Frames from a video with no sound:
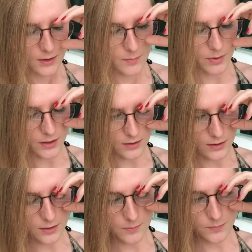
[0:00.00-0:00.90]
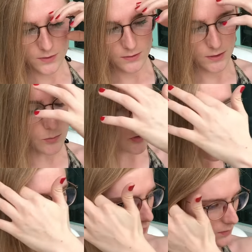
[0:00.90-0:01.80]
But to
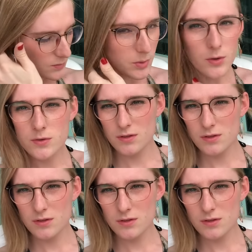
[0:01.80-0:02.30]
summarize, I suppose,